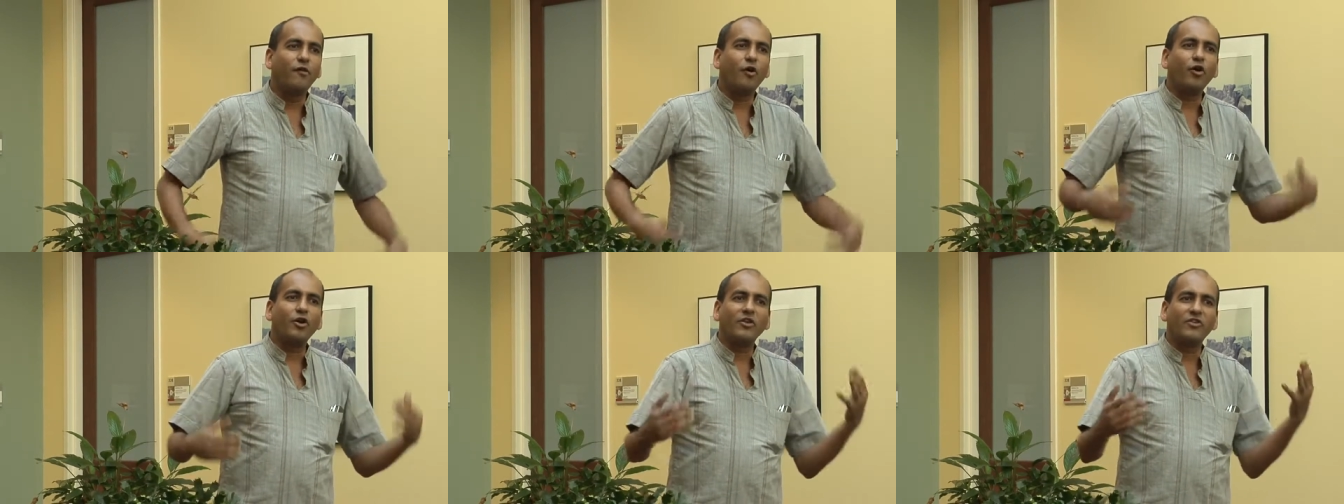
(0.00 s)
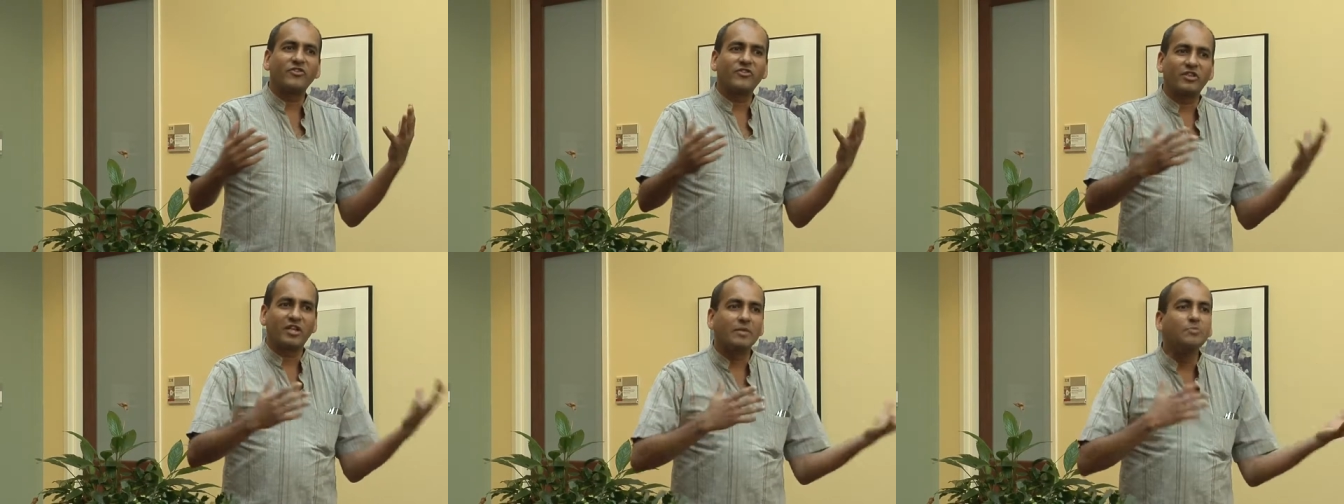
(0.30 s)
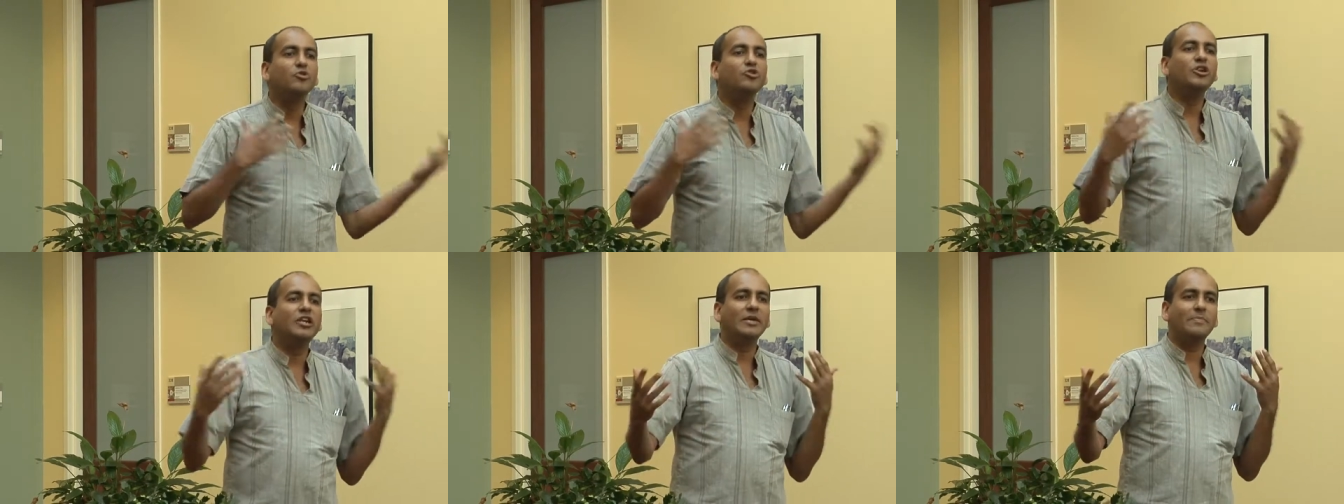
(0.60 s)
forest
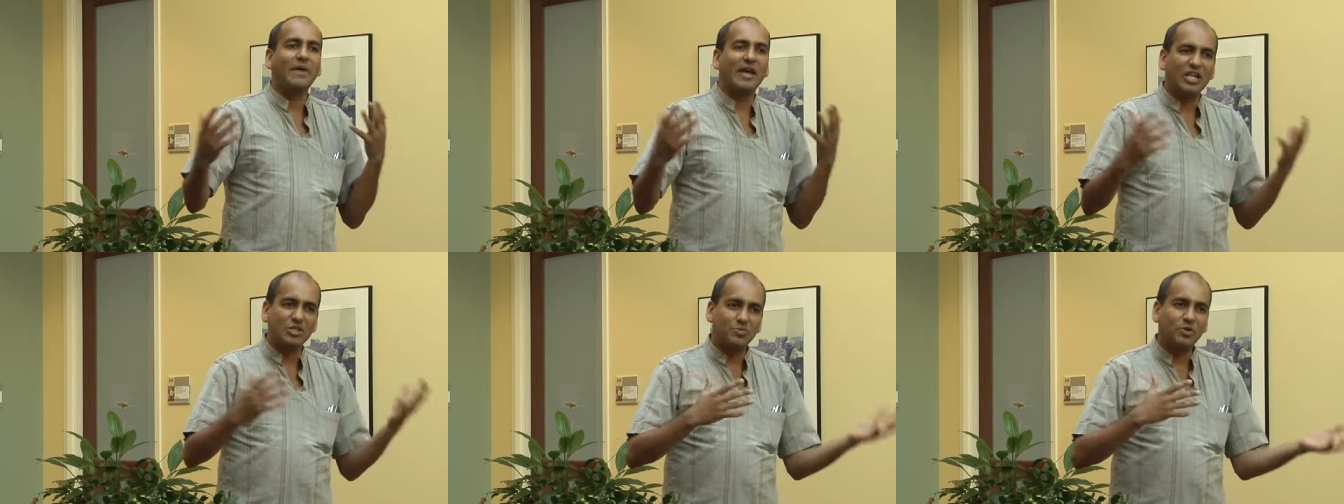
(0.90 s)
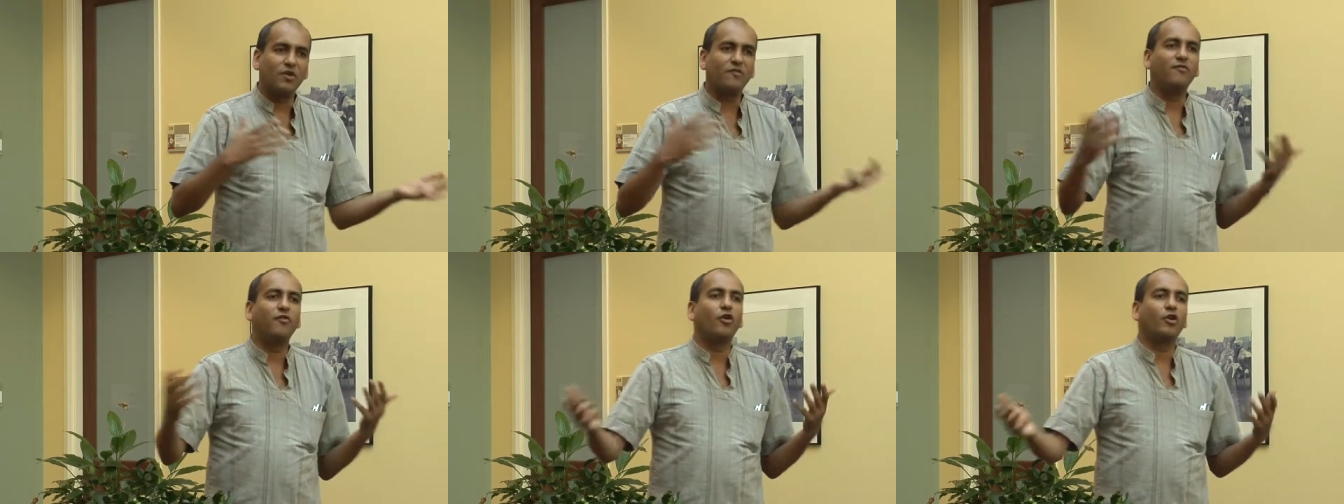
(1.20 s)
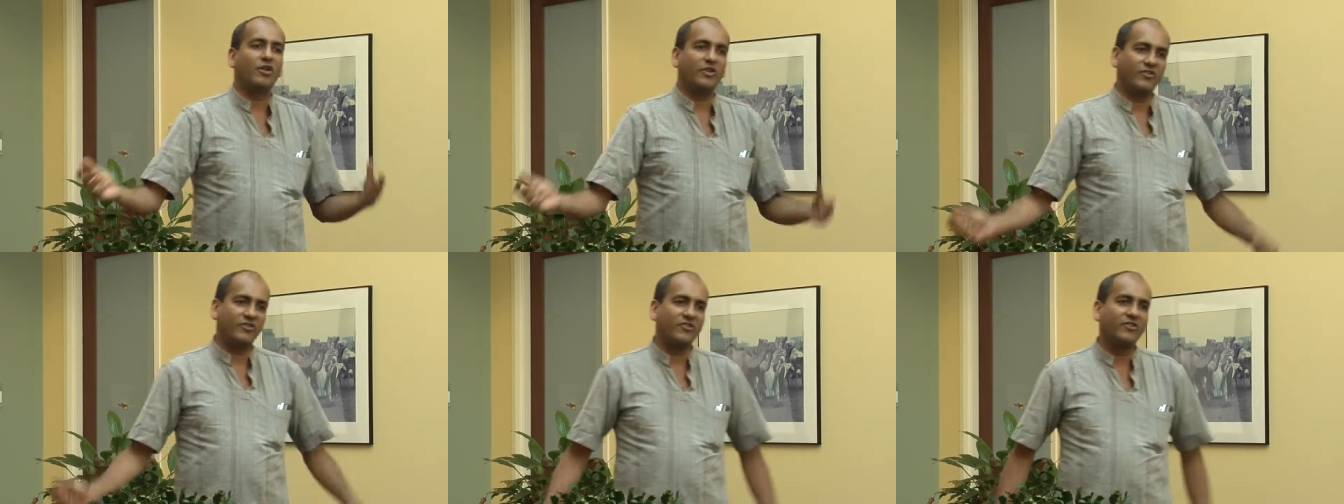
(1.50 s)
community management of
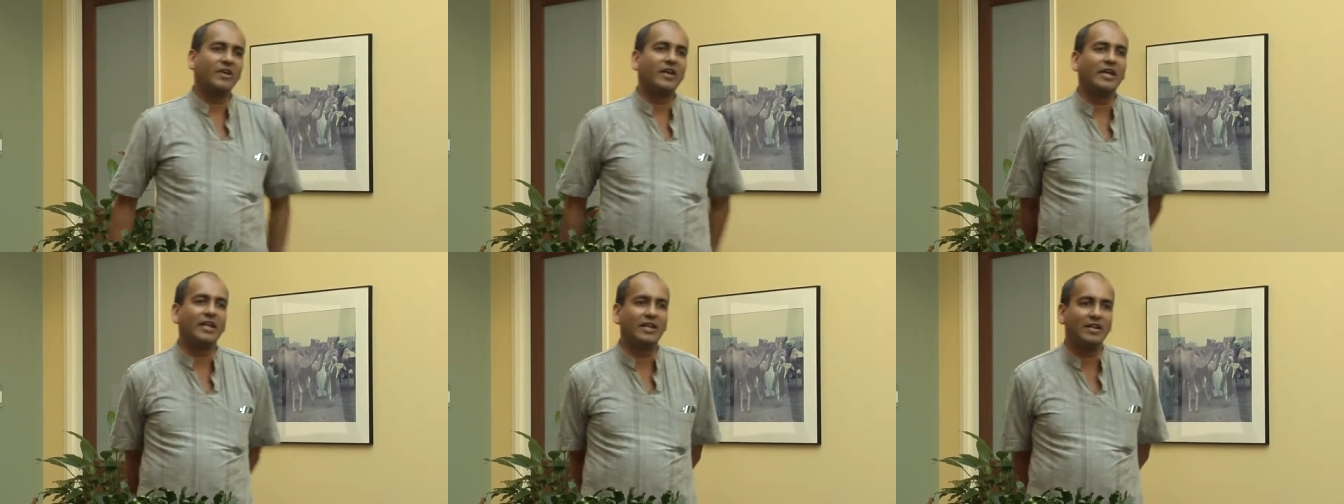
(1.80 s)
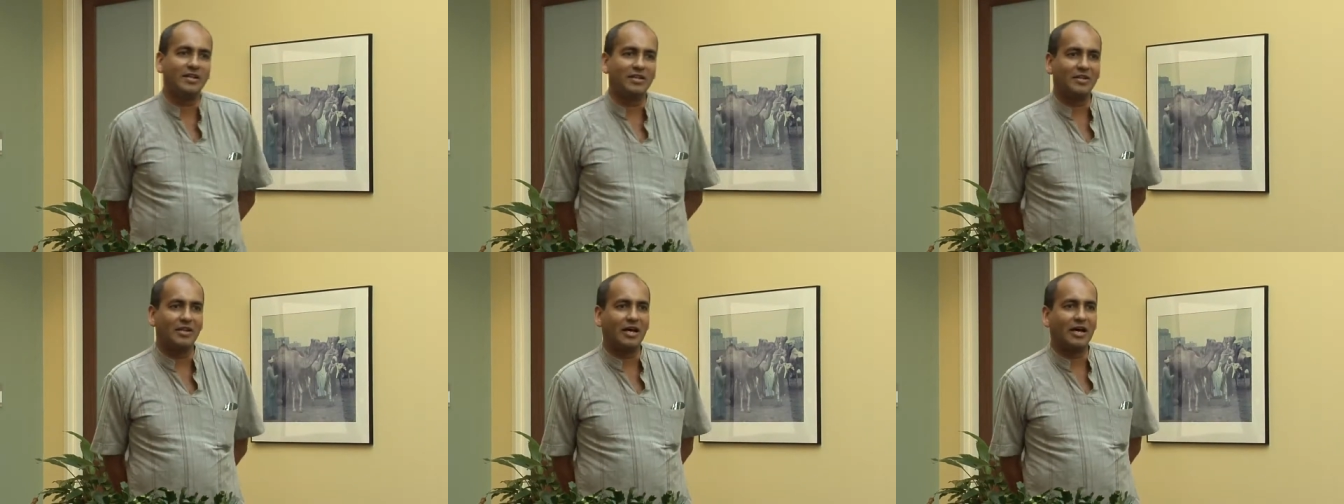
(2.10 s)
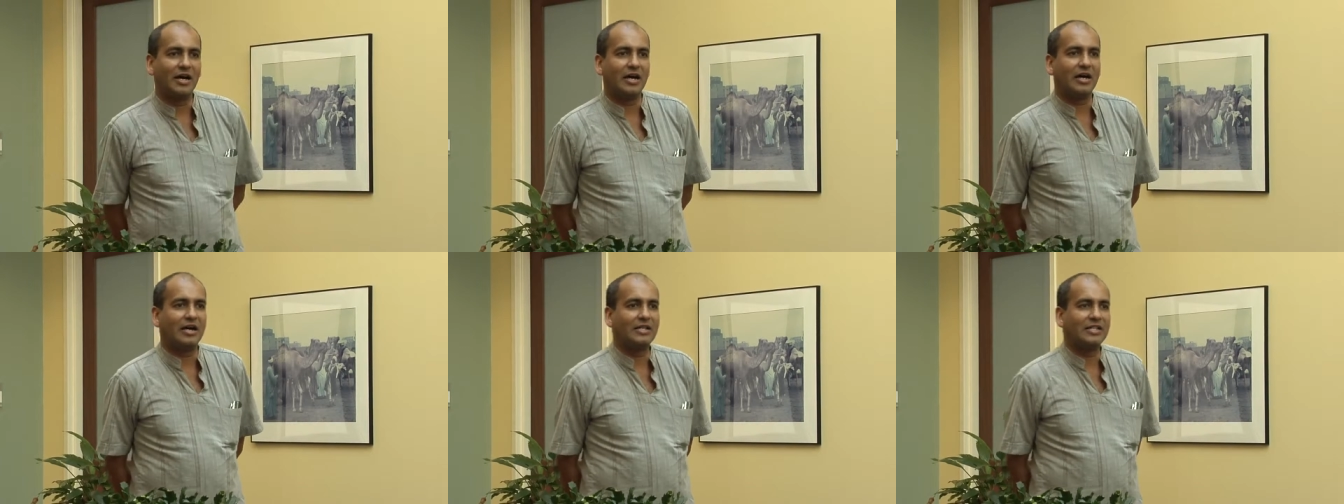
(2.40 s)
forests in
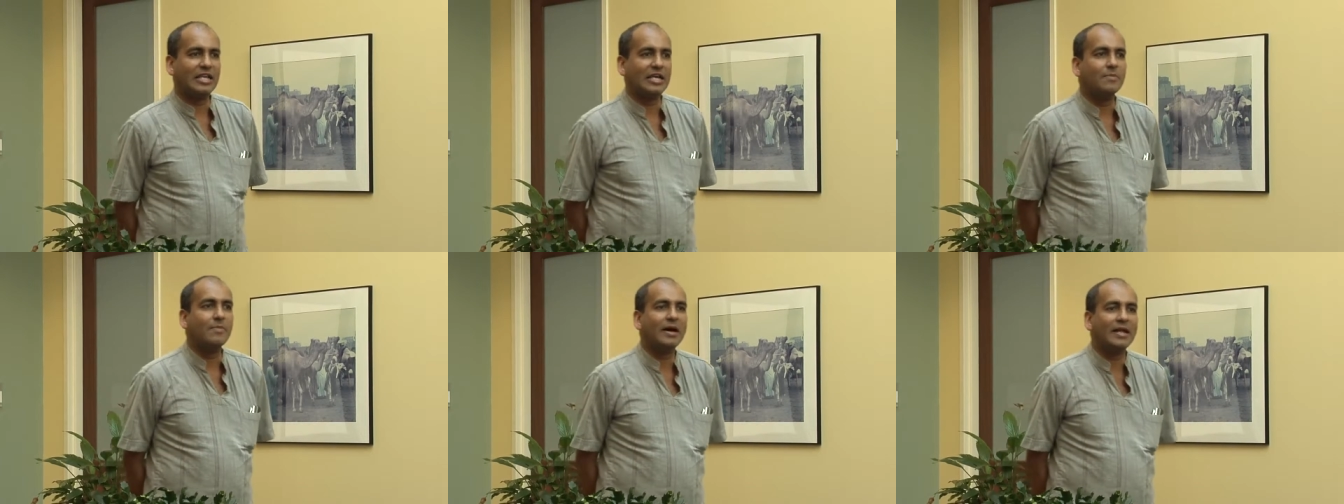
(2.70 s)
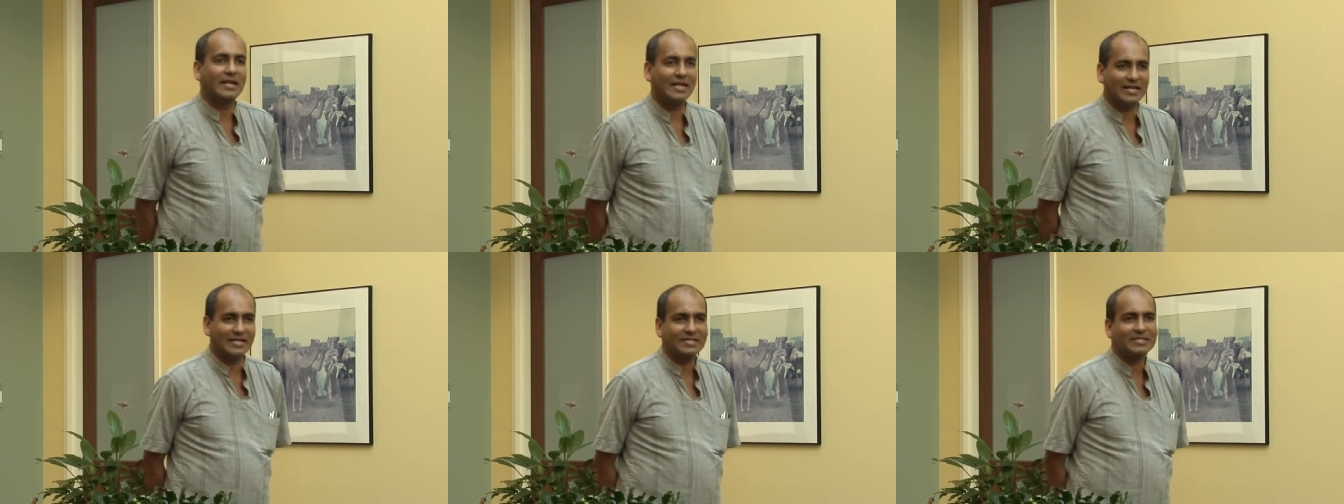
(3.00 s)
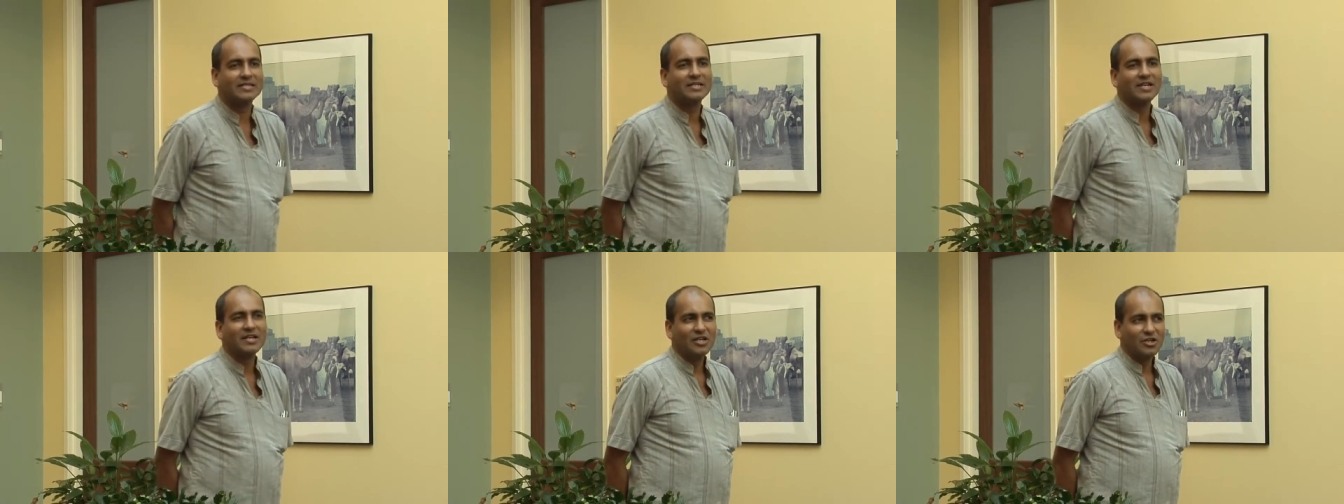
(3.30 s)
the
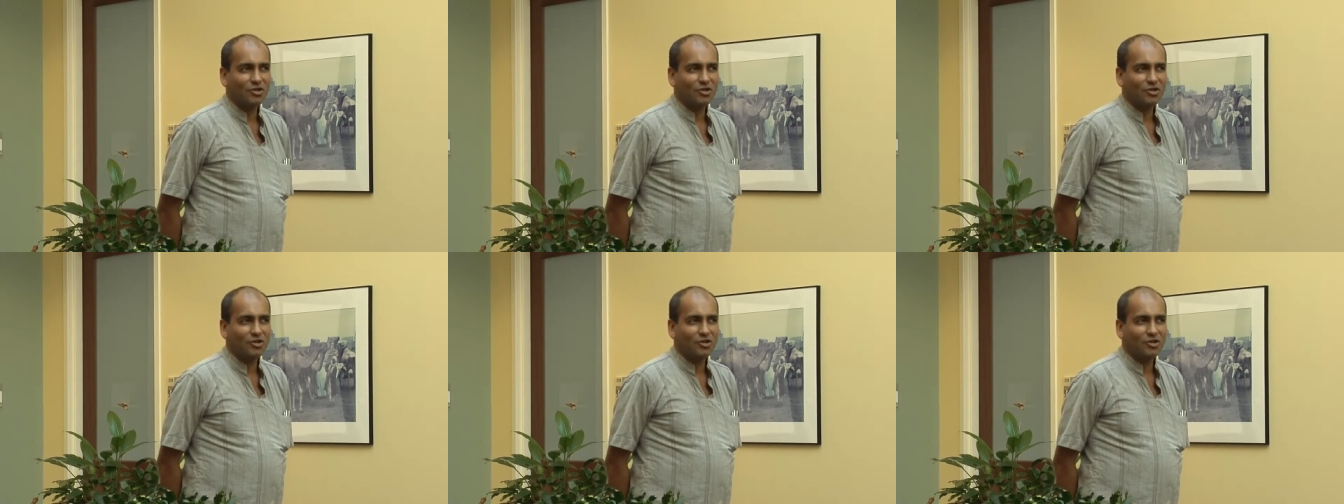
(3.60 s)
Himalayas